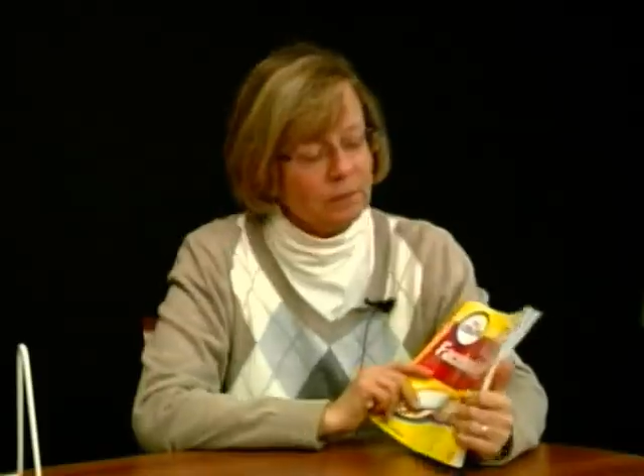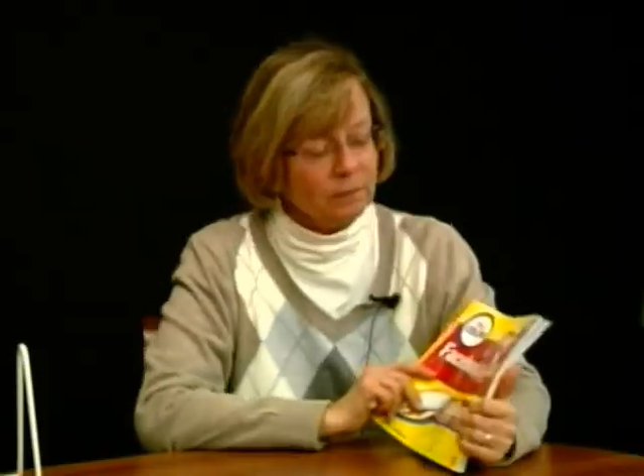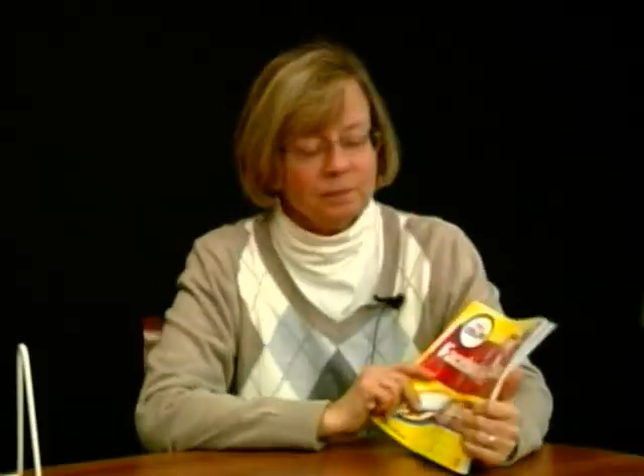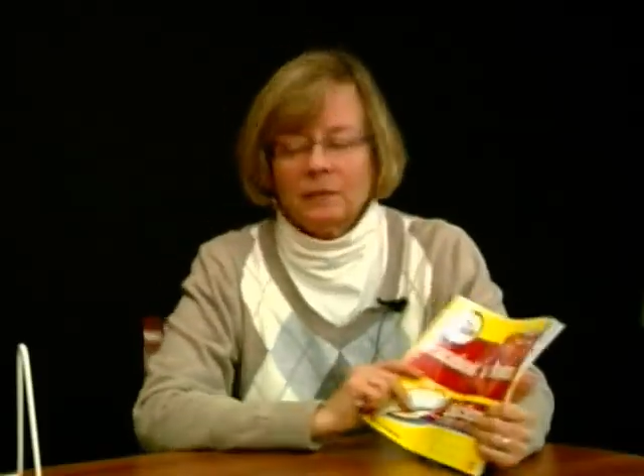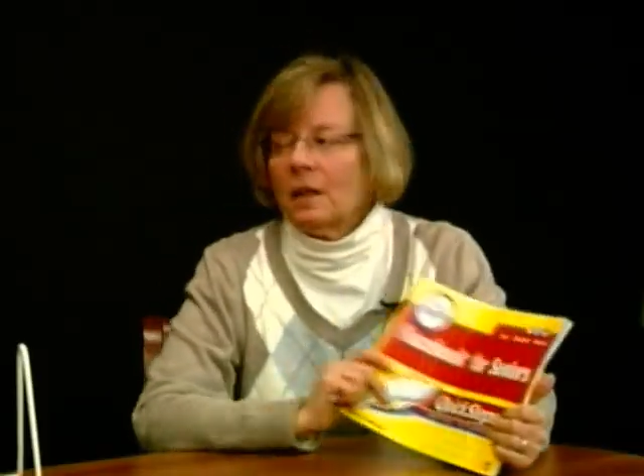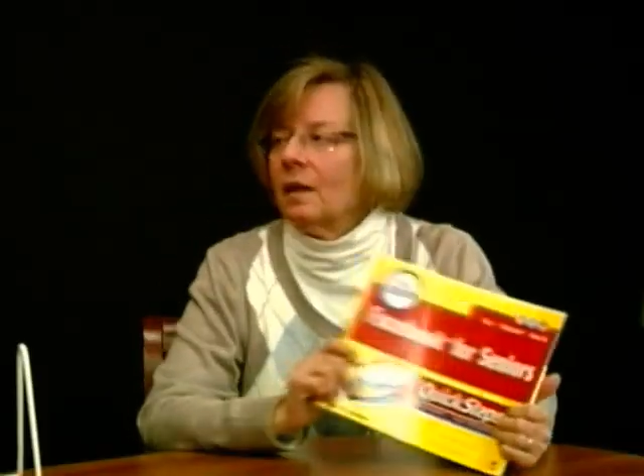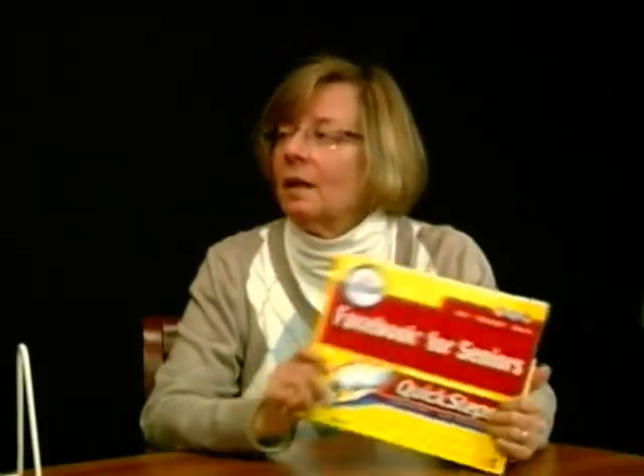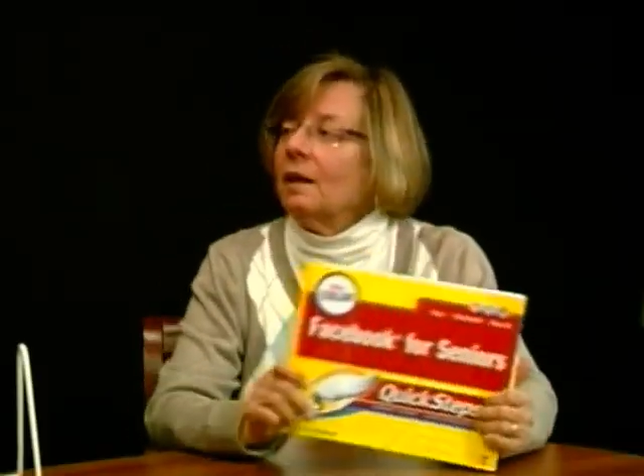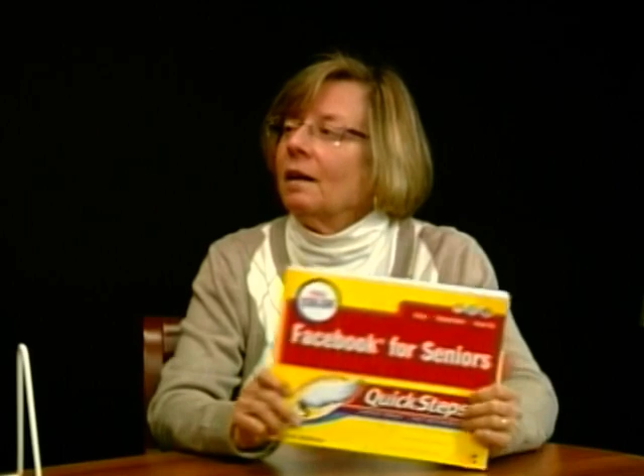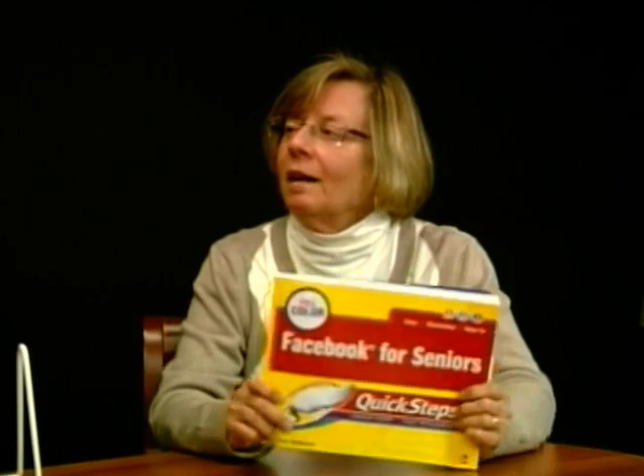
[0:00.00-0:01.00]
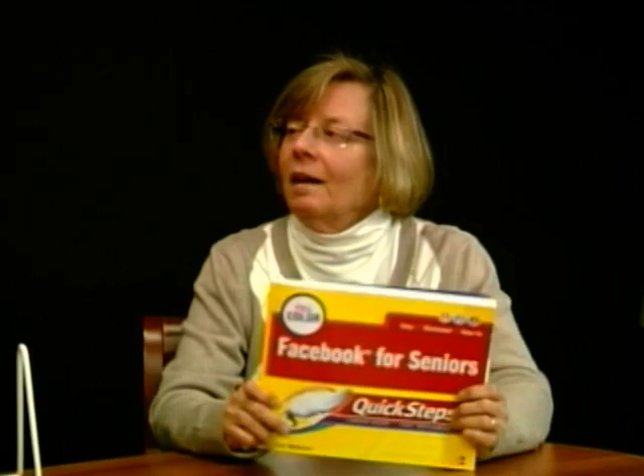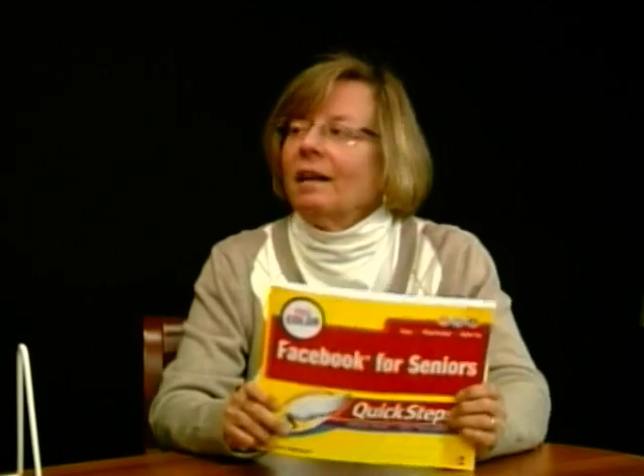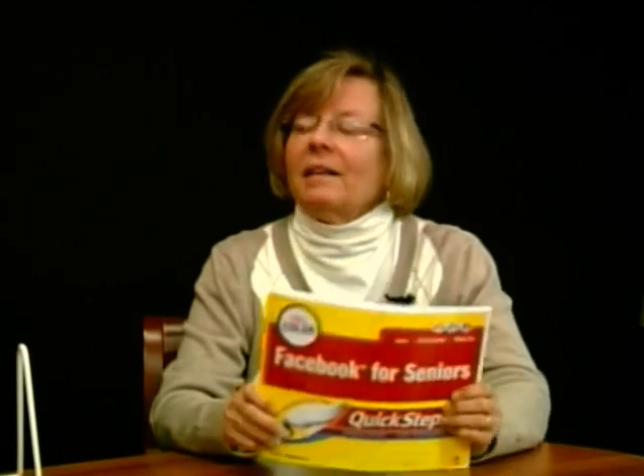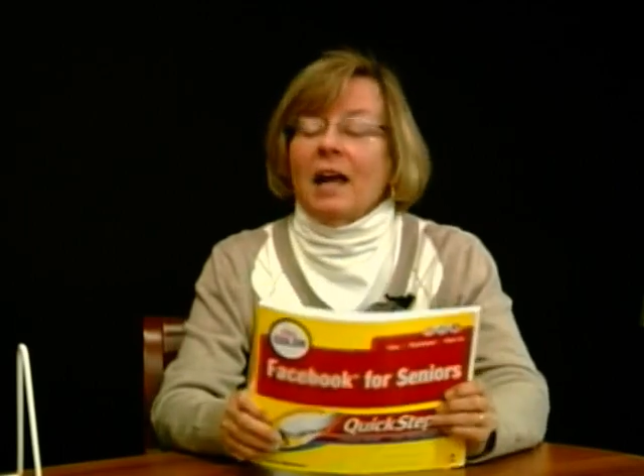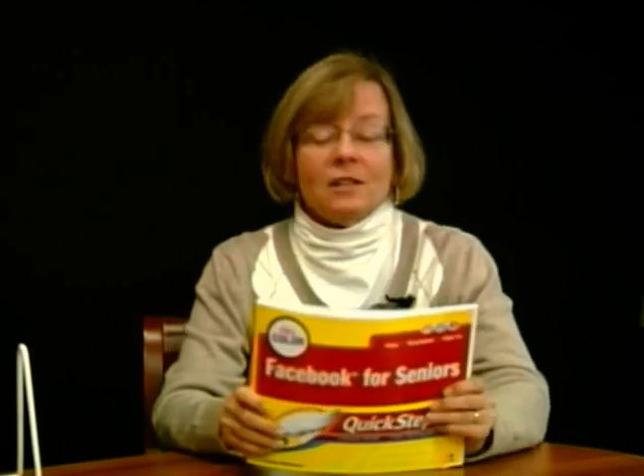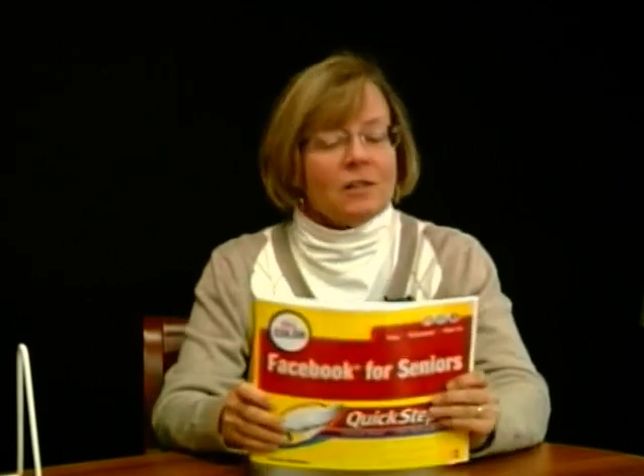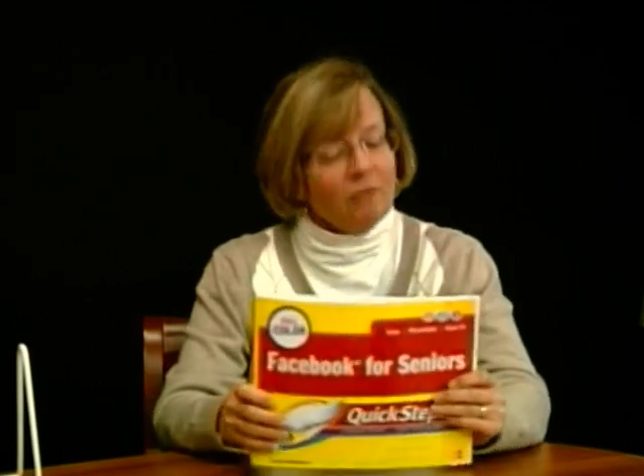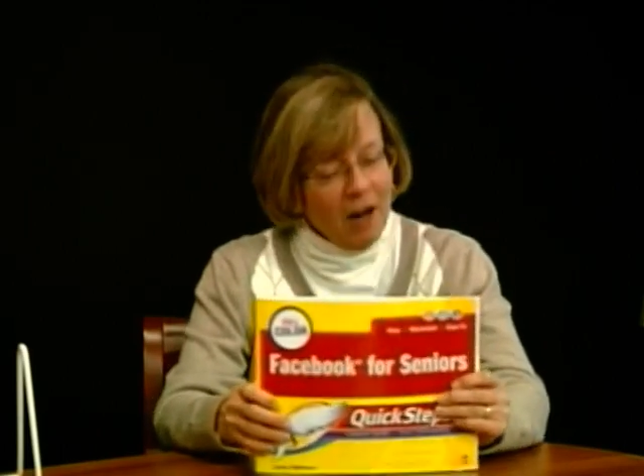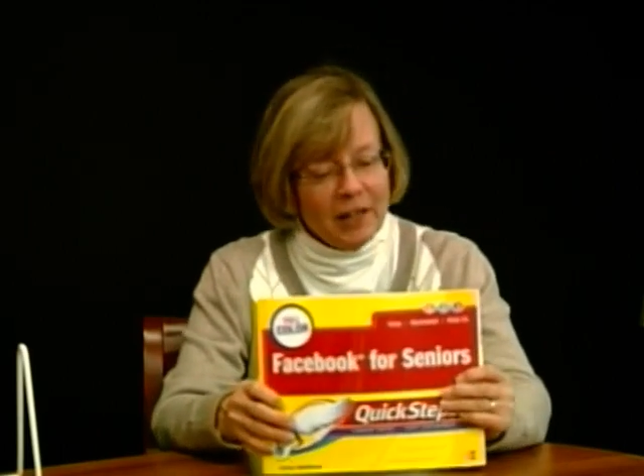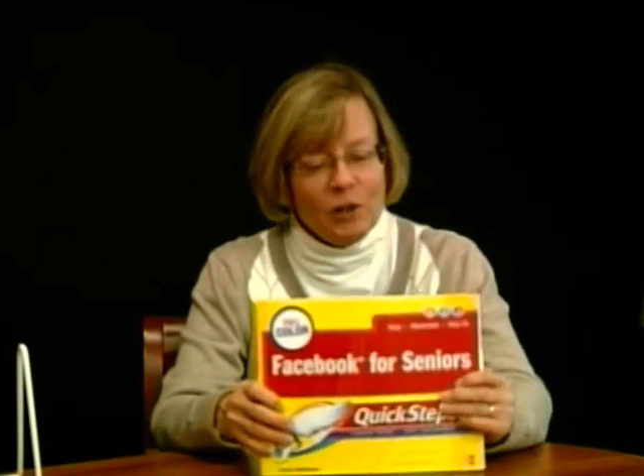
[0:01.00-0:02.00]
the big questions guy. That's
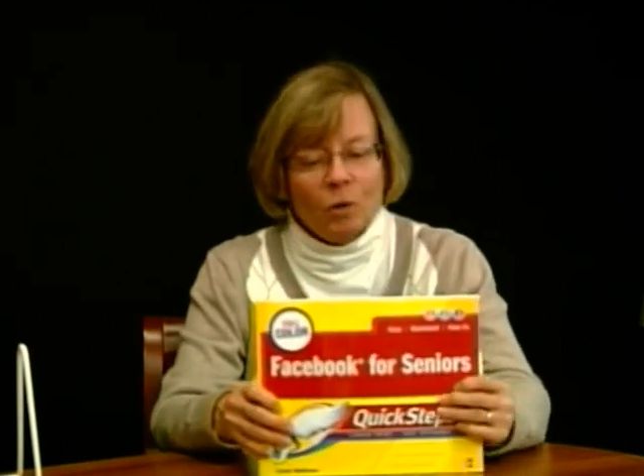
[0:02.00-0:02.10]
great. You